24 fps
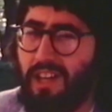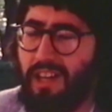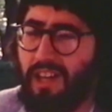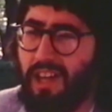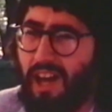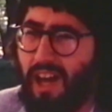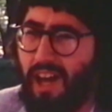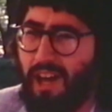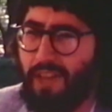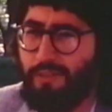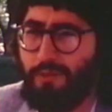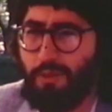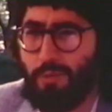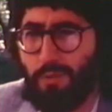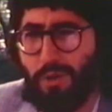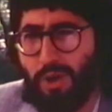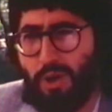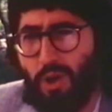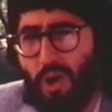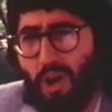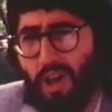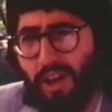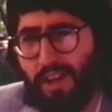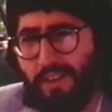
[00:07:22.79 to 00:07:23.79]
Uh, if you
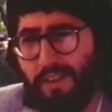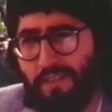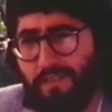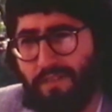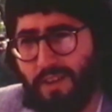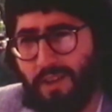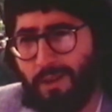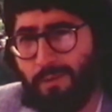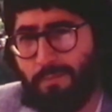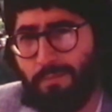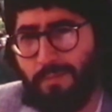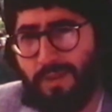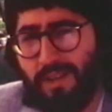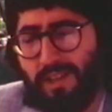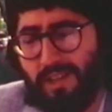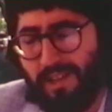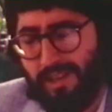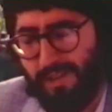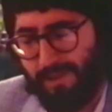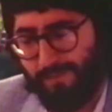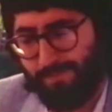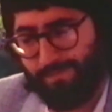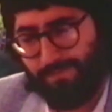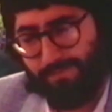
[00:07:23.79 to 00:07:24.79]
recall in the film,
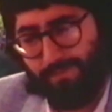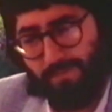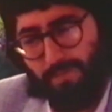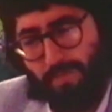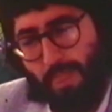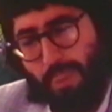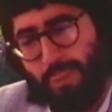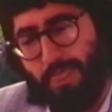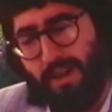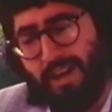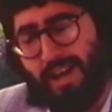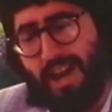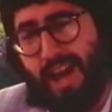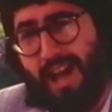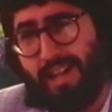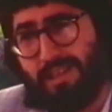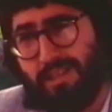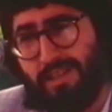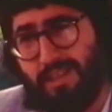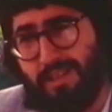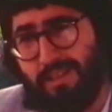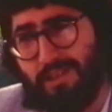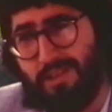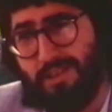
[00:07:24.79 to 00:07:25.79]
the
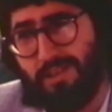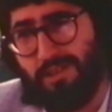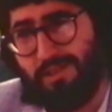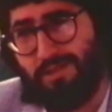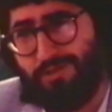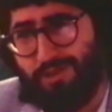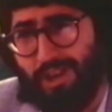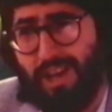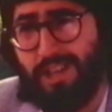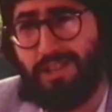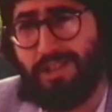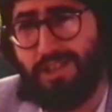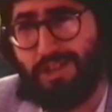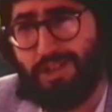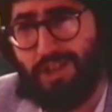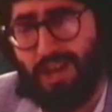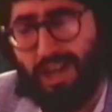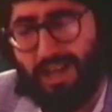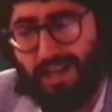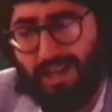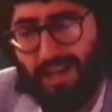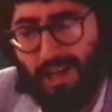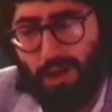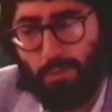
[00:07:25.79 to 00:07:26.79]
Nazis are chasing
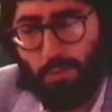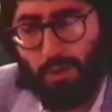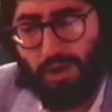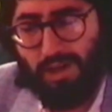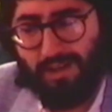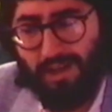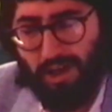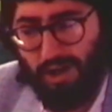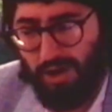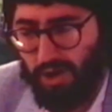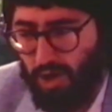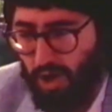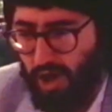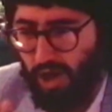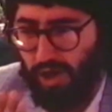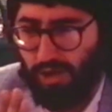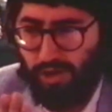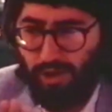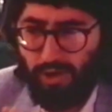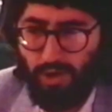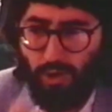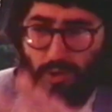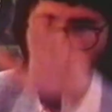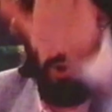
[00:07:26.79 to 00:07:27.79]
Jake and Elwood, and their car
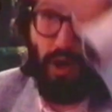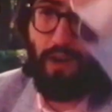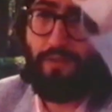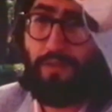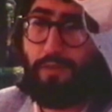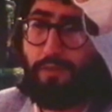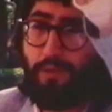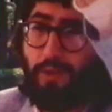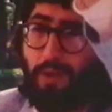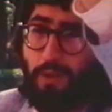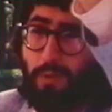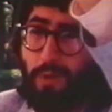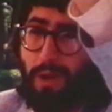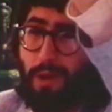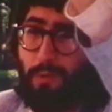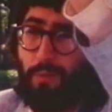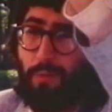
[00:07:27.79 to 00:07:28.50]
goes off a freeway